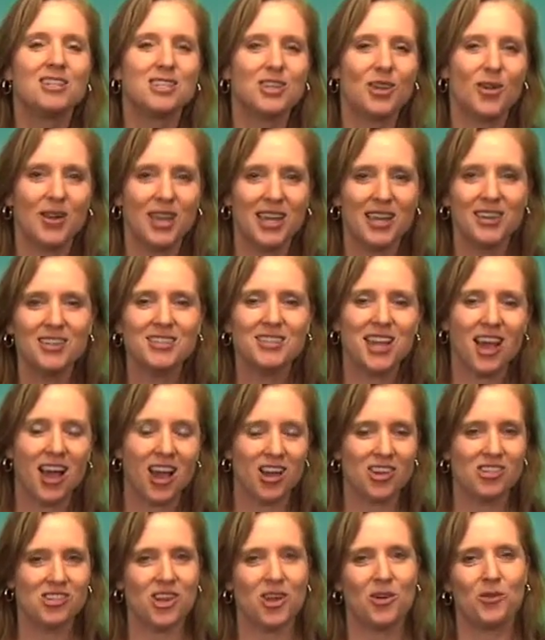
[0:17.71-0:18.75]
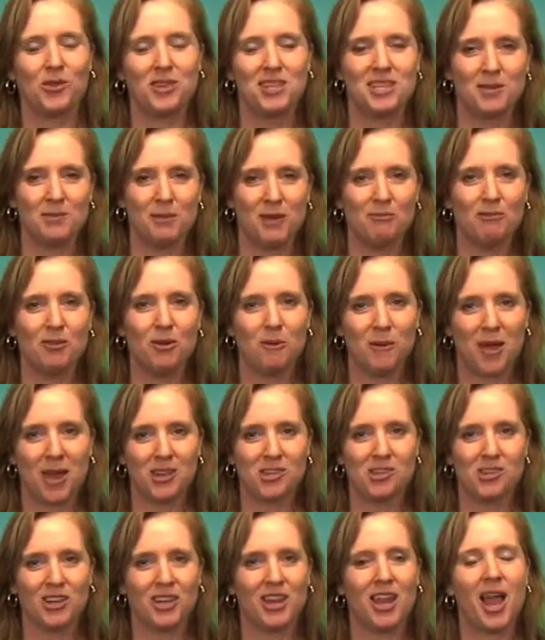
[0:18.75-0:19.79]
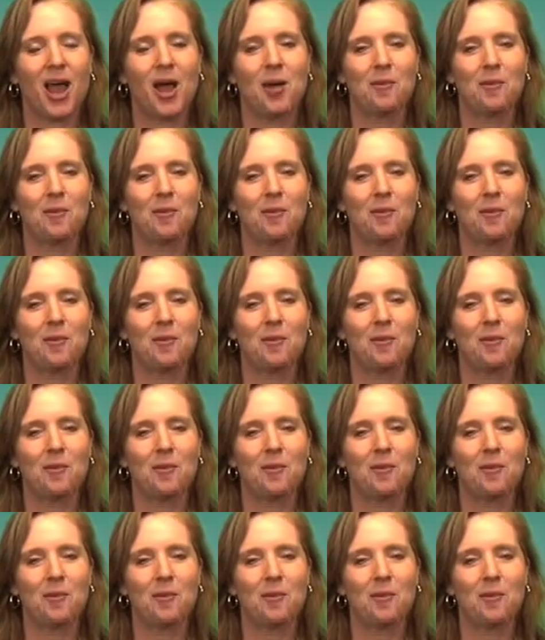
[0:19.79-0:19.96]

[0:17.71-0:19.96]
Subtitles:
So here's Aja with some information